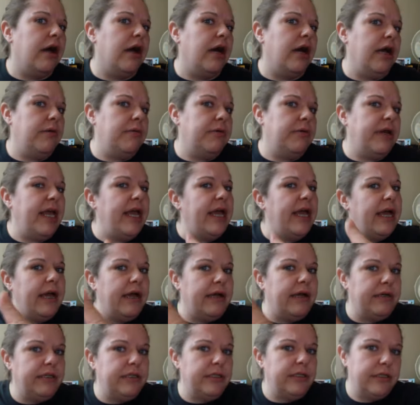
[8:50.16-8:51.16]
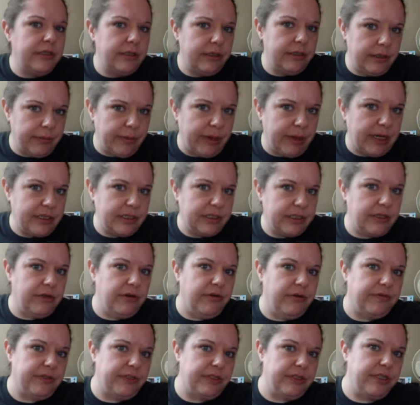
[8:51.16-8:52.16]
I would hand the basket
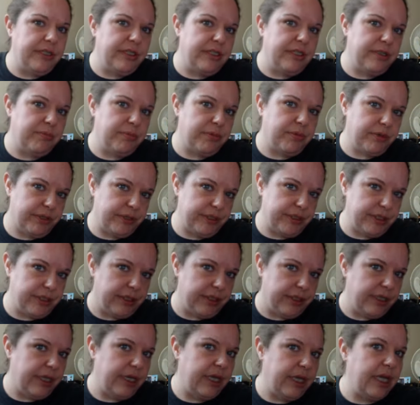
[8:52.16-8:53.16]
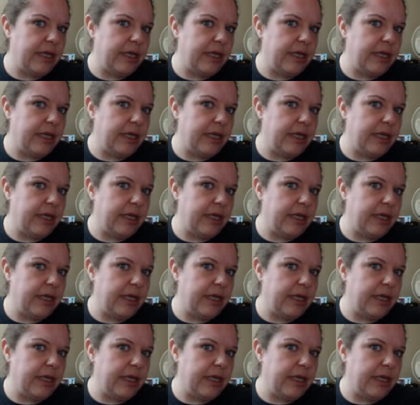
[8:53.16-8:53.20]
over to this person